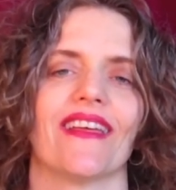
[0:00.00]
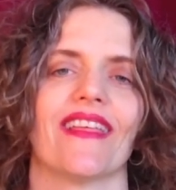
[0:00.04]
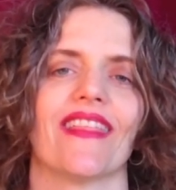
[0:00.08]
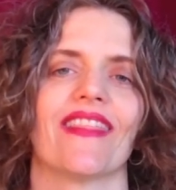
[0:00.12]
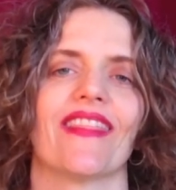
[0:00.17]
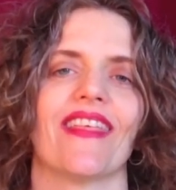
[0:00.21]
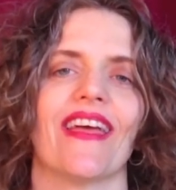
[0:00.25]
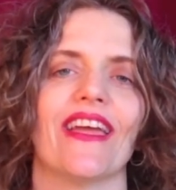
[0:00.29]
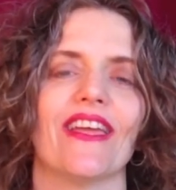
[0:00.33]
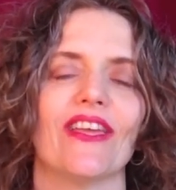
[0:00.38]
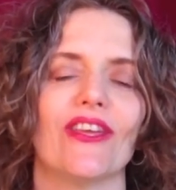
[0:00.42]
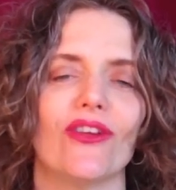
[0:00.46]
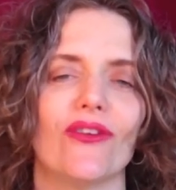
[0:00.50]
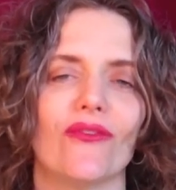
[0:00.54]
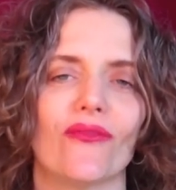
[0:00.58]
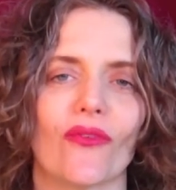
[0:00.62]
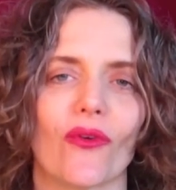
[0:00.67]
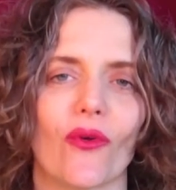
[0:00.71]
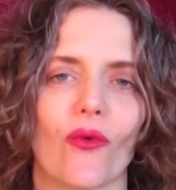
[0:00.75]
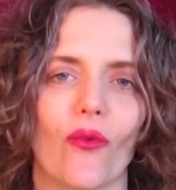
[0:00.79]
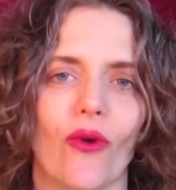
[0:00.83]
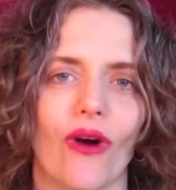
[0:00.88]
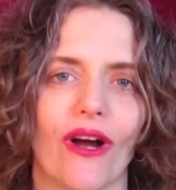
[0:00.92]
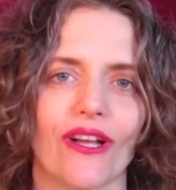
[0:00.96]
Thank you for
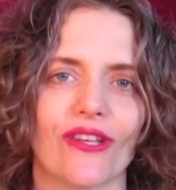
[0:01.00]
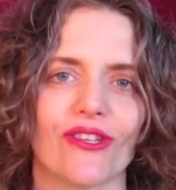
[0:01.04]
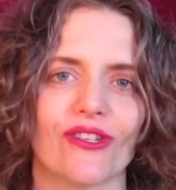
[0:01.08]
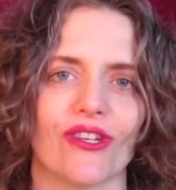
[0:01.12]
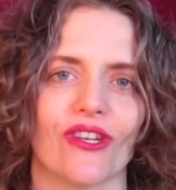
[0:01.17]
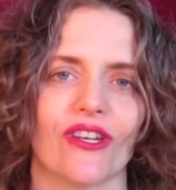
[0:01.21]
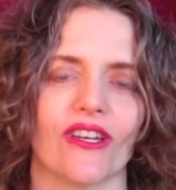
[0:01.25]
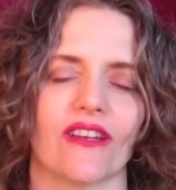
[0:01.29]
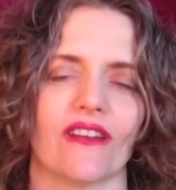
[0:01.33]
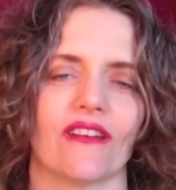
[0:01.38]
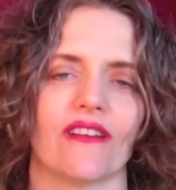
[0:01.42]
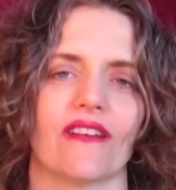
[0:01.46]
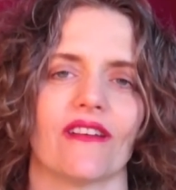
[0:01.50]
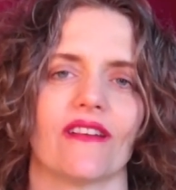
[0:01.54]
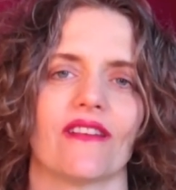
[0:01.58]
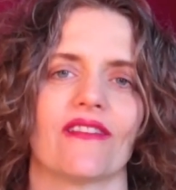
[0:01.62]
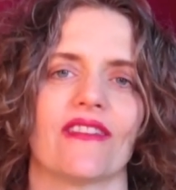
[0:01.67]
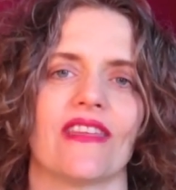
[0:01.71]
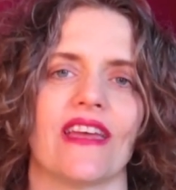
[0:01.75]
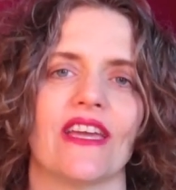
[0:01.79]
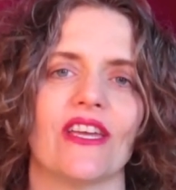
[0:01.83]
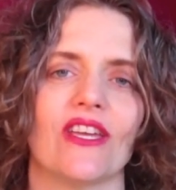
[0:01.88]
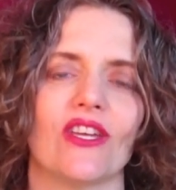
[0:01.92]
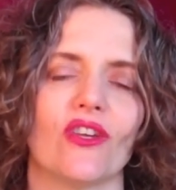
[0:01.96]
watching.
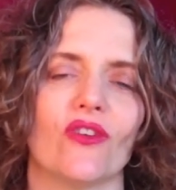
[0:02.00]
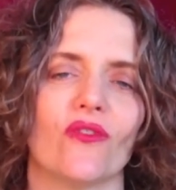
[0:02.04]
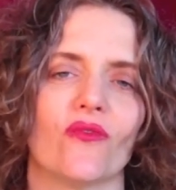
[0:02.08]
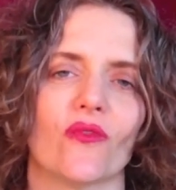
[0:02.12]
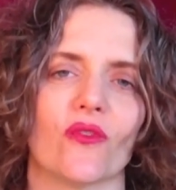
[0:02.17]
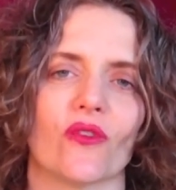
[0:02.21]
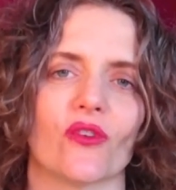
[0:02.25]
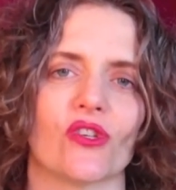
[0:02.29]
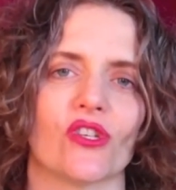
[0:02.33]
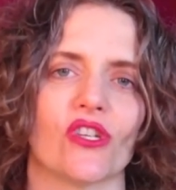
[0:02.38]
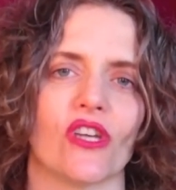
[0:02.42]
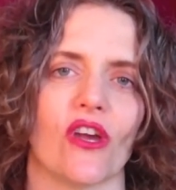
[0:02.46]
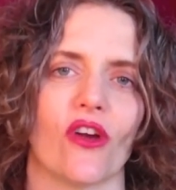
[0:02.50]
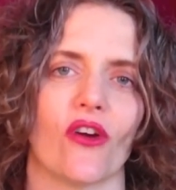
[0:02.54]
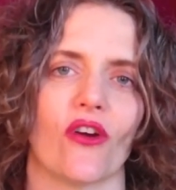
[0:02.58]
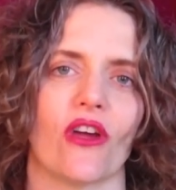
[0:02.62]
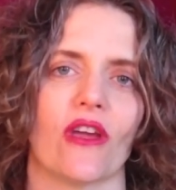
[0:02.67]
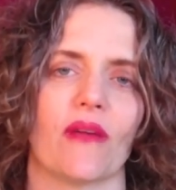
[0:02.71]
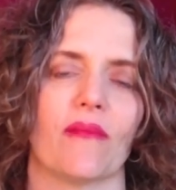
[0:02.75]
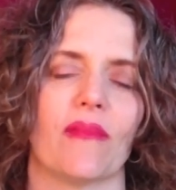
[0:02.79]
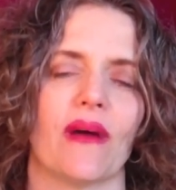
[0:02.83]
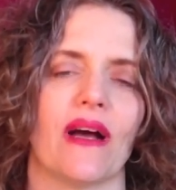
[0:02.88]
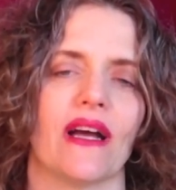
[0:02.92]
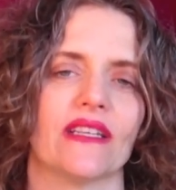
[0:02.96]
Thank you for
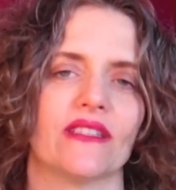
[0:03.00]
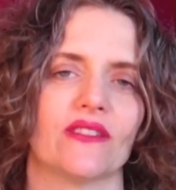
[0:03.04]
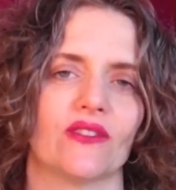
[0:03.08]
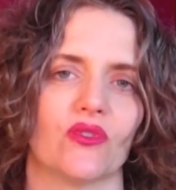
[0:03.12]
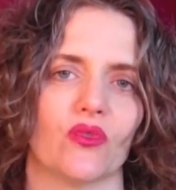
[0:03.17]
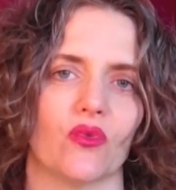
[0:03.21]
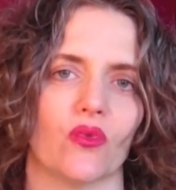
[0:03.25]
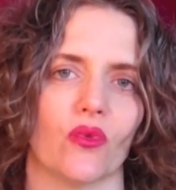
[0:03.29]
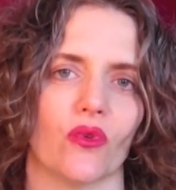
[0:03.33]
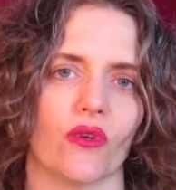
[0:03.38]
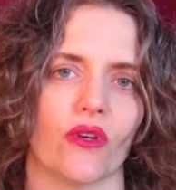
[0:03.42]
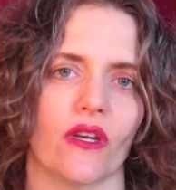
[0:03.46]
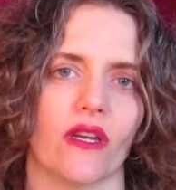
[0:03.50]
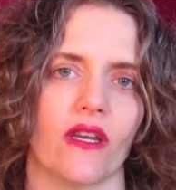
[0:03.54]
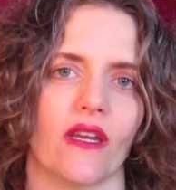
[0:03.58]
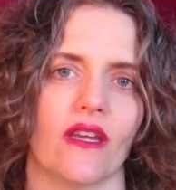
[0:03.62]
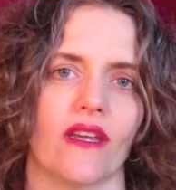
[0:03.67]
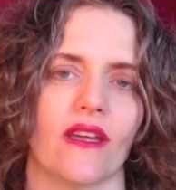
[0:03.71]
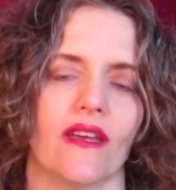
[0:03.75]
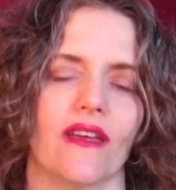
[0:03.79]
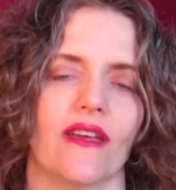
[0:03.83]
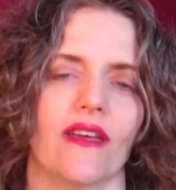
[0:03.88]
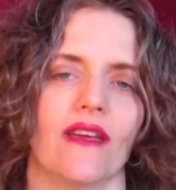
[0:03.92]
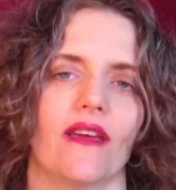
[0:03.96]
sharing my story,
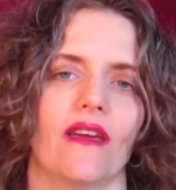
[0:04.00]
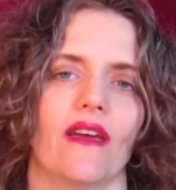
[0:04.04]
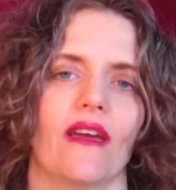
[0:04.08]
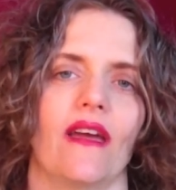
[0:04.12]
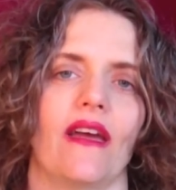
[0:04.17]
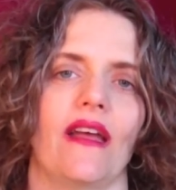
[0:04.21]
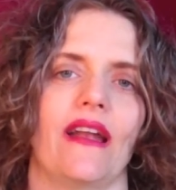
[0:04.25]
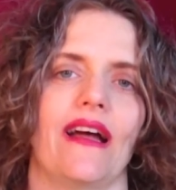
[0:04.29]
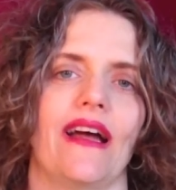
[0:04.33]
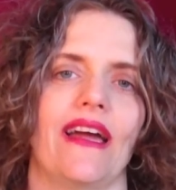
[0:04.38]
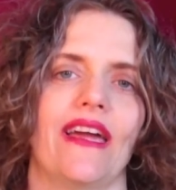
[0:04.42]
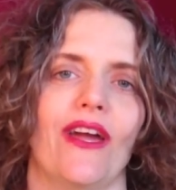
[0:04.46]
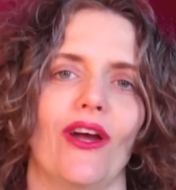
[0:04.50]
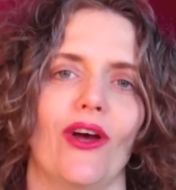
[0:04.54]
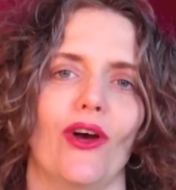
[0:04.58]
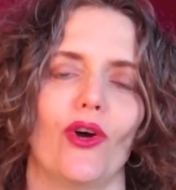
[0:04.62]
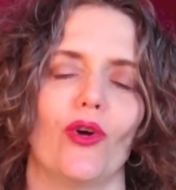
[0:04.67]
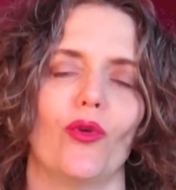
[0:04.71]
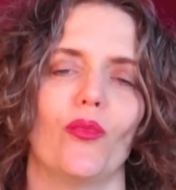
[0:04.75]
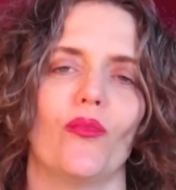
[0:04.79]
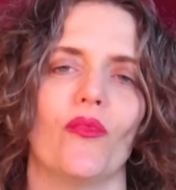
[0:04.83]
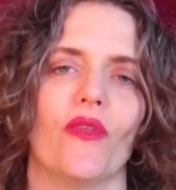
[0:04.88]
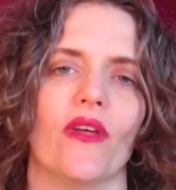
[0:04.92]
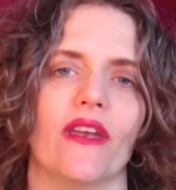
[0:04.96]
and I
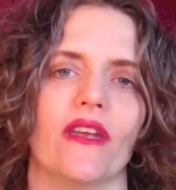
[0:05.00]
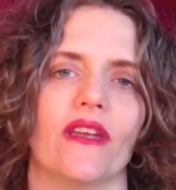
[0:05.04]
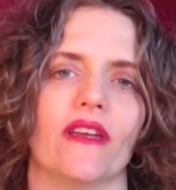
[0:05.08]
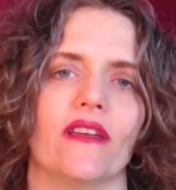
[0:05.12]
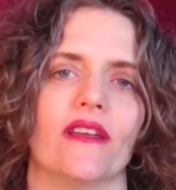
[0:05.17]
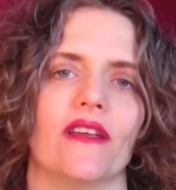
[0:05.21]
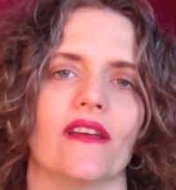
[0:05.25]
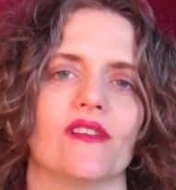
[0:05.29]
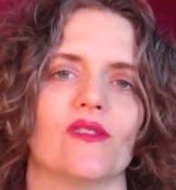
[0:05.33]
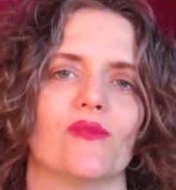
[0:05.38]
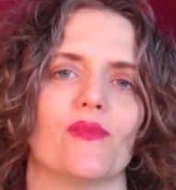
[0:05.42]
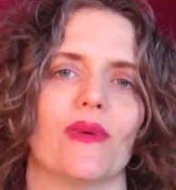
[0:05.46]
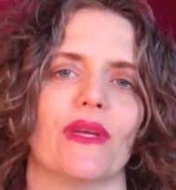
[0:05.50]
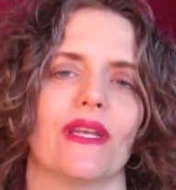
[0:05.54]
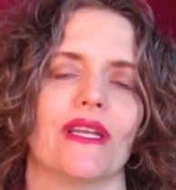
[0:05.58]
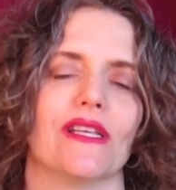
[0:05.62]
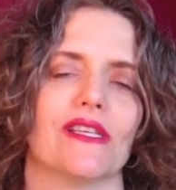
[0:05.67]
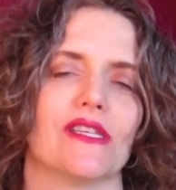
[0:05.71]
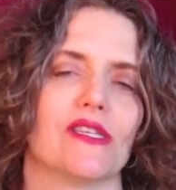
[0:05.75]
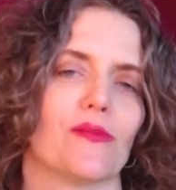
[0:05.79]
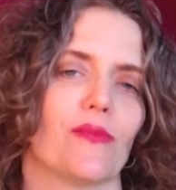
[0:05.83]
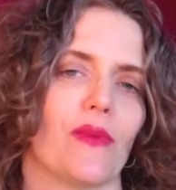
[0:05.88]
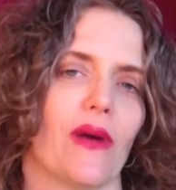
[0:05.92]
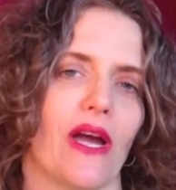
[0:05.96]
hope that it has been
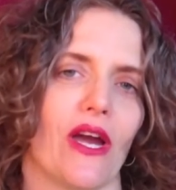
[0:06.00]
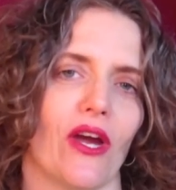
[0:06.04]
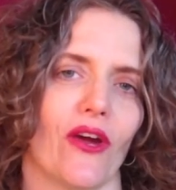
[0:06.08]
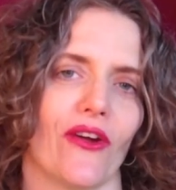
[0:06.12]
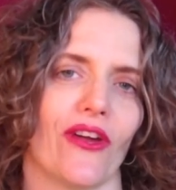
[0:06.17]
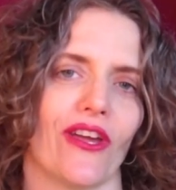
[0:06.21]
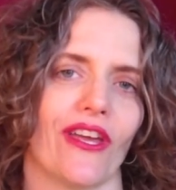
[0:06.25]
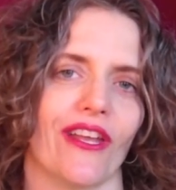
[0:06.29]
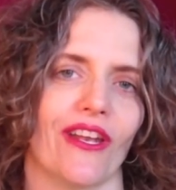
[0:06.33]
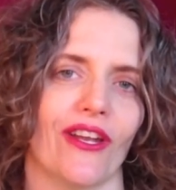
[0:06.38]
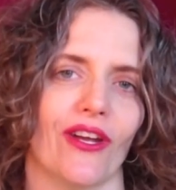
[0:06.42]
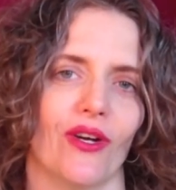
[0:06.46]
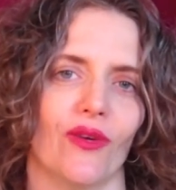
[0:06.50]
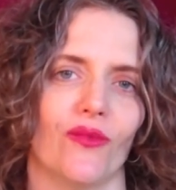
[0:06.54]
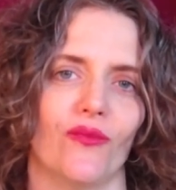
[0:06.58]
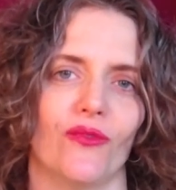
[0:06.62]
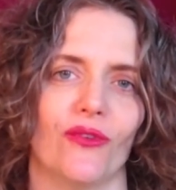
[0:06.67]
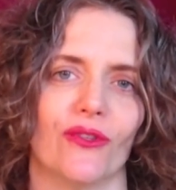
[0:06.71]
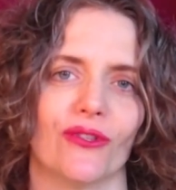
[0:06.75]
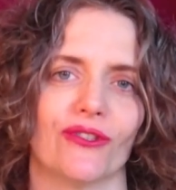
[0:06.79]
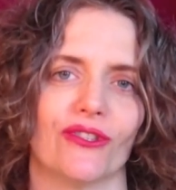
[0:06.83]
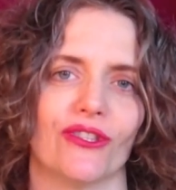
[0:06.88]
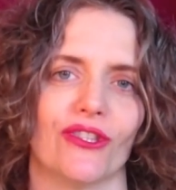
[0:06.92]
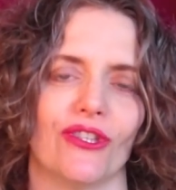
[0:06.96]
inspiring and
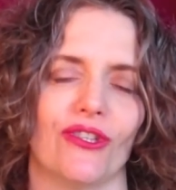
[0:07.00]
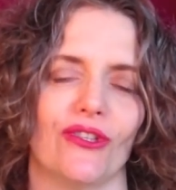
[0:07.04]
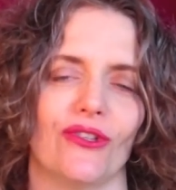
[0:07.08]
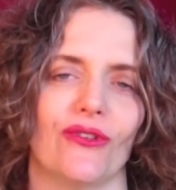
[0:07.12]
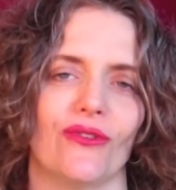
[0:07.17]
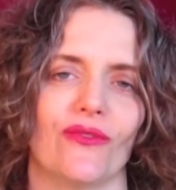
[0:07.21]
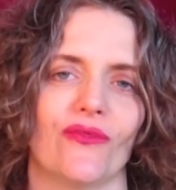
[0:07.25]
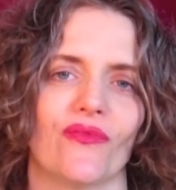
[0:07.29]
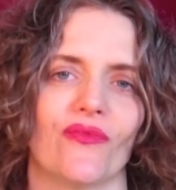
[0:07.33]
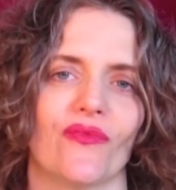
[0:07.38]
helpful to you.